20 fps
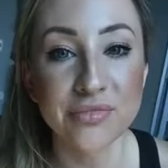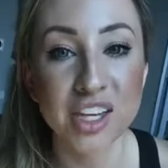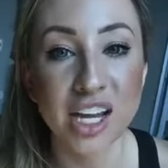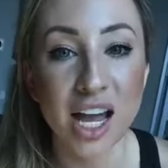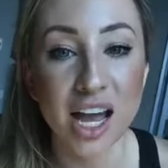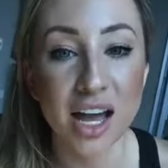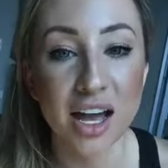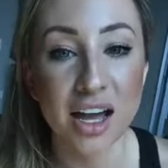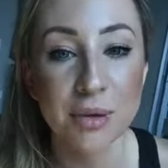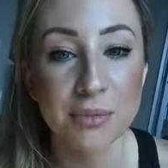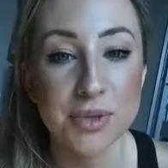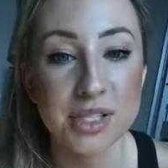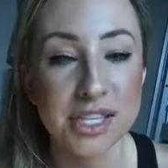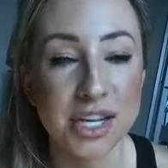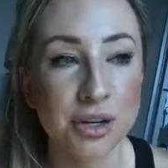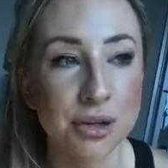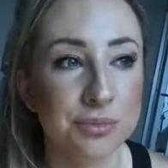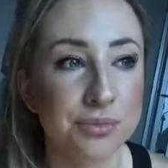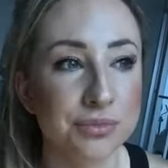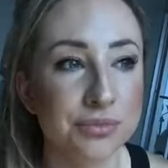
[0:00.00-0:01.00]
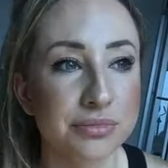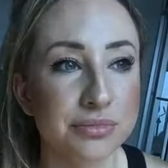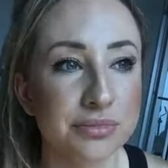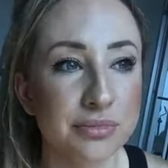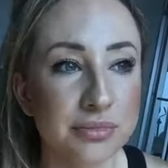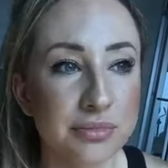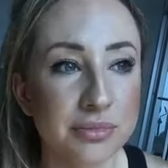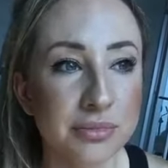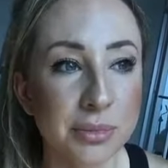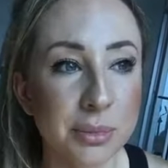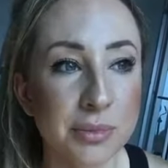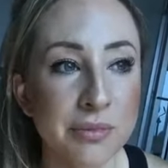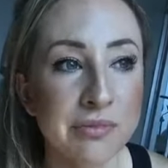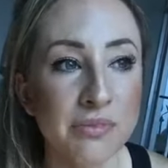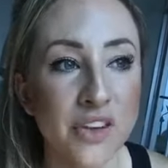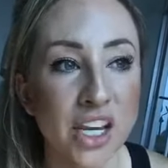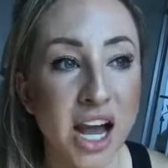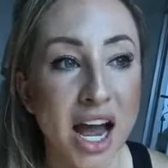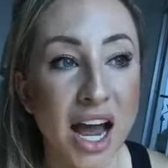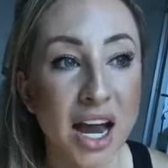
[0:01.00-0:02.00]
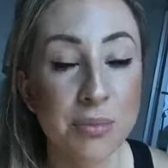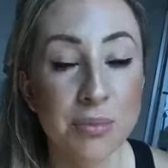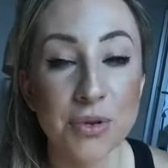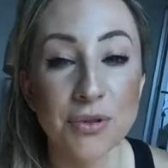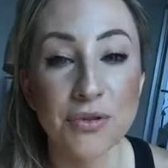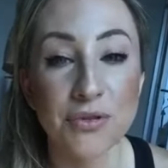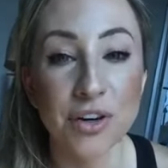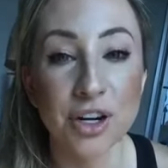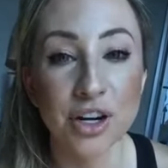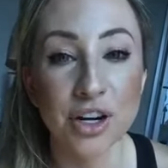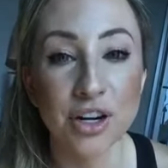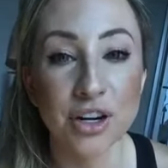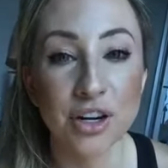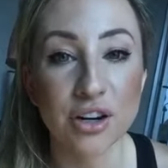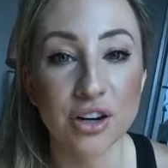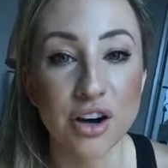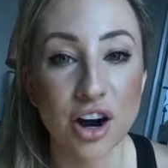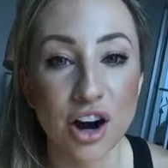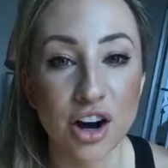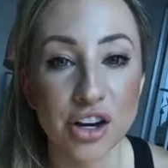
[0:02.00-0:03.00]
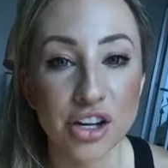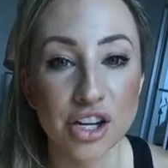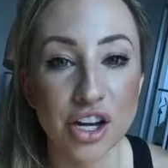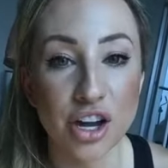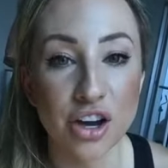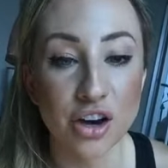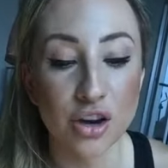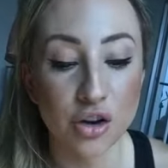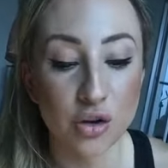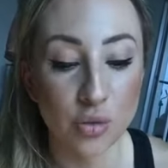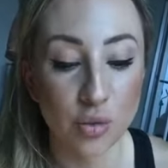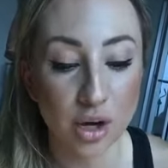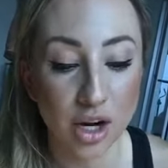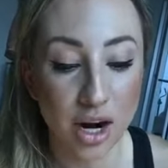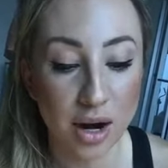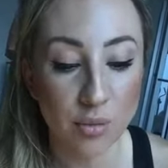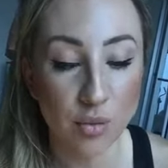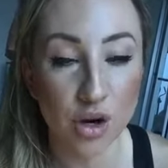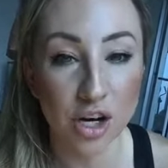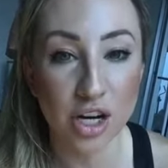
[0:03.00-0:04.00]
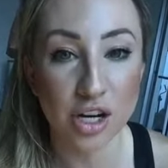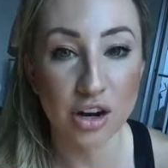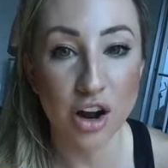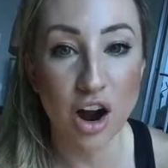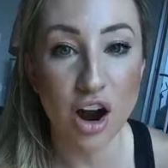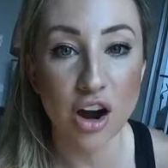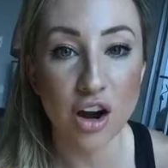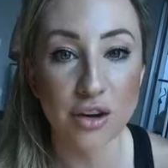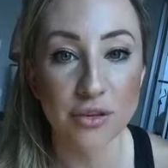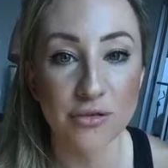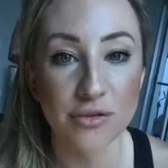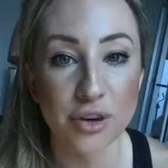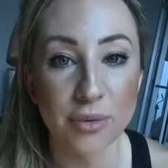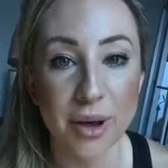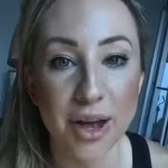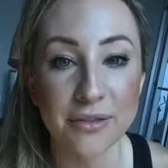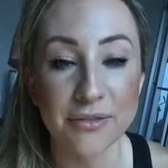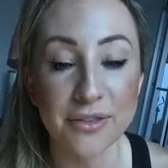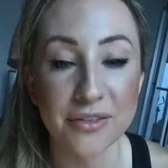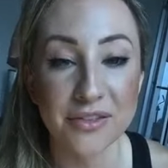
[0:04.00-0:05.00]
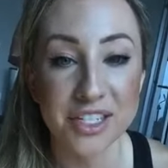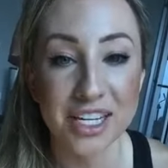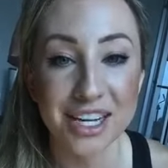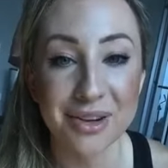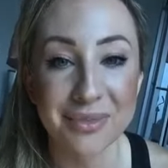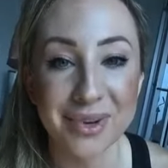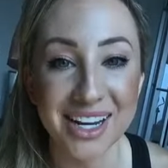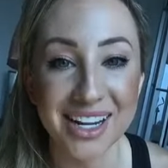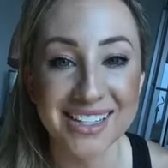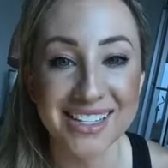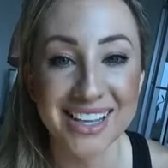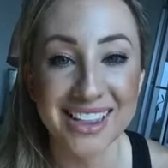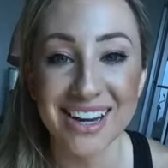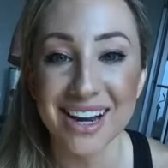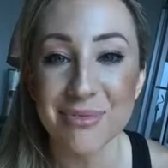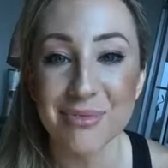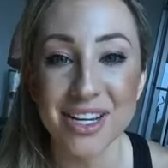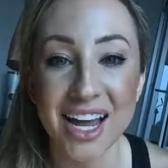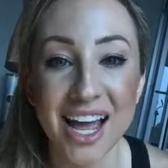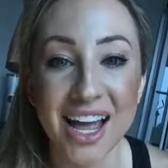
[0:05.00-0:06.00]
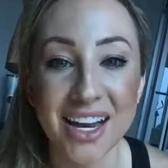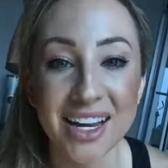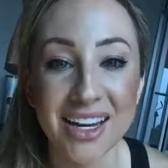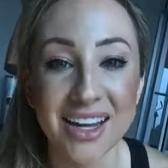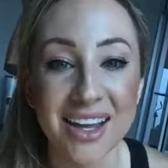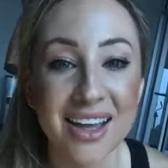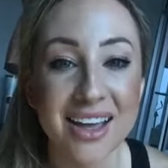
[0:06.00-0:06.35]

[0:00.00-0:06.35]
Um, so I prefer cardio where I'm working hard for about 15 minutes and then I'm done.